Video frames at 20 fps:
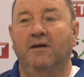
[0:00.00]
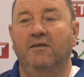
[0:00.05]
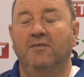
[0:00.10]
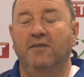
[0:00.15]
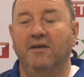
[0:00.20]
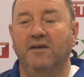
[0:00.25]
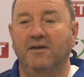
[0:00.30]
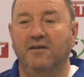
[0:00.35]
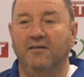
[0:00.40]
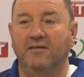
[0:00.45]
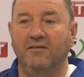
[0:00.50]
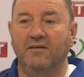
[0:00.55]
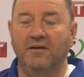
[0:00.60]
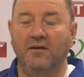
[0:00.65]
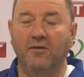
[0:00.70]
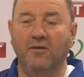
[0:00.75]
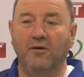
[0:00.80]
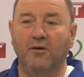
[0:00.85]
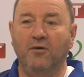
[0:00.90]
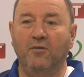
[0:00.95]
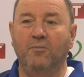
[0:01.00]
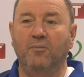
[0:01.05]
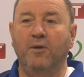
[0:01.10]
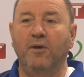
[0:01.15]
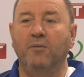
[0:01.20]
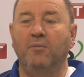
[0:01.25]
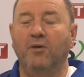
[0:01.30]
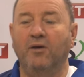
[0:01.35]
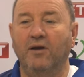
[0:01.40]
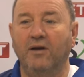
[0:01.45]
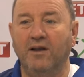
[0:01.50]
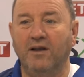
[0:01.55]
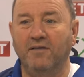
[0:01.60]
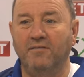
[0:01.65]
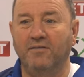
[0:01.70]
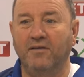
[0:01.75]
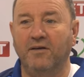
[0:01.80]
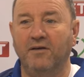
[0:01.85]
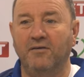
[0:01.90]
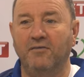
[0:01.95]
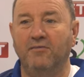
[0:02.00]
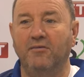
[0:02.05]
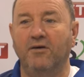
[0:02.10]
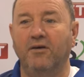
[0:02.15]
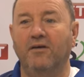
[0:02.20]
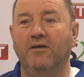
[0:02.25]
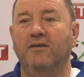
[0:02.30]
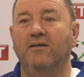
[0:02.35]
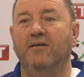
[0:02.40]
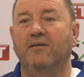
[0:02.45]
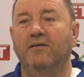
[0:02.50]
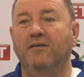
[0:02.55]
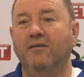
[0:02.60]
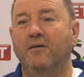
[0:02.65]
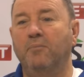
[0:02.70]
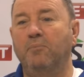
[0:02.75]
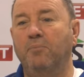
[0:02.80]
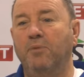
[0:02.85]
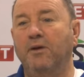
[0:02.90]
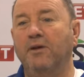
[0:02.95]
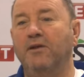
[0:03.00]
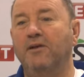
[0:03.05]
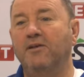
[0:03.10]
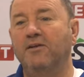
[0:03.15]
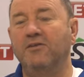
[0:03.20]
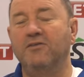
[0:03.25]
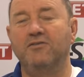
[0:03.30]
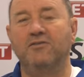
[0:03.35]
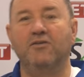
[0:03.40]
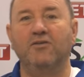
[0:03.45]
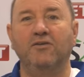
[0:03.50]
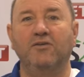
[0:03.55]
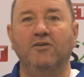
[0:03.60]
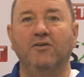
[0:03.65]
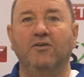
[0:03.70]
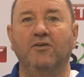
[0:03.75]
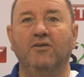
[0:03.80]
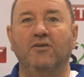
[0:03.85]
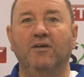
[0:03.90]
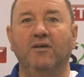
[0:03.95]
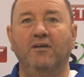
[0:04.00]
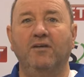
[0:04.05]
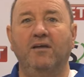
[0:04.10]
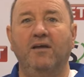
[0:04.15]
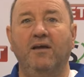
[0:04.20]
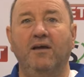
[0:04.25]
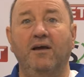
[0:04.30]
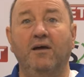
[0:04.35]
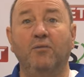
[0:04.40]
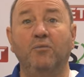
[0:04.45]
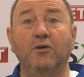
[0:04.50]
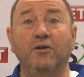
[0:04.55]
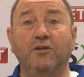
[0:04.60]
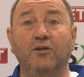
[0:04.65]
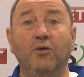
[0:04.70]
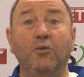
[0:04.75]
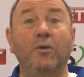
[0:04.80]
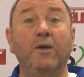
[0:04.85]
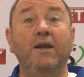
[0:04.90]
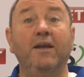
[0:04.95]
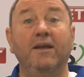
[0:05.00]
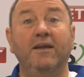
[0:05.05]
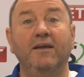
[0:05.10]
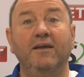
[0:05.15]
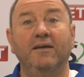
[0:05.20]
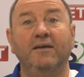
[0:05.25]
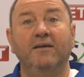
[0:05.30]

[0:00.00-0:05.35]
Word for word: I think, you know, a lot of people have their uh, opinions on, on how we're doing.